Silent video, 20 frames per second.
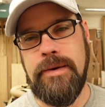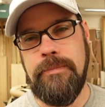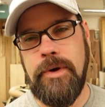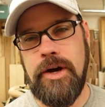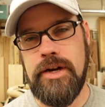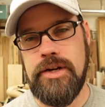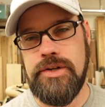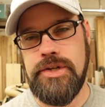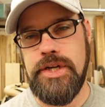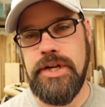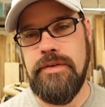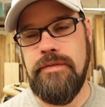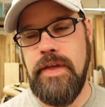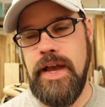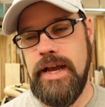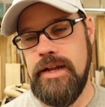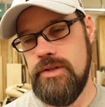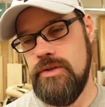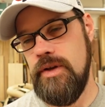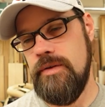I bought a sheet of
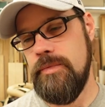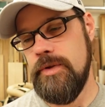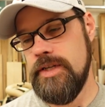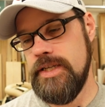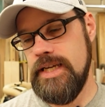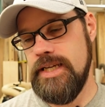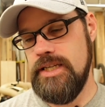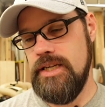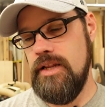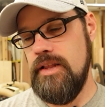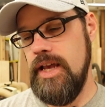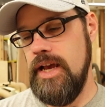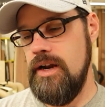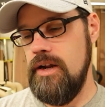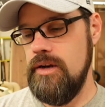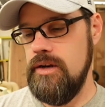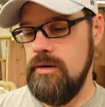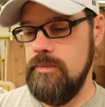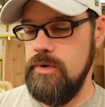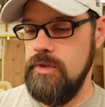that. So I've been testing that
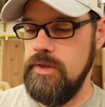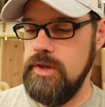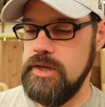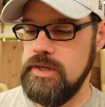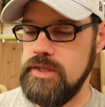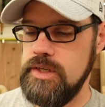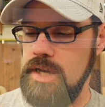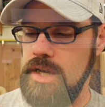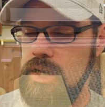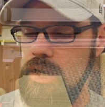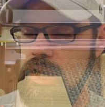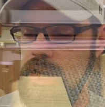on a number of things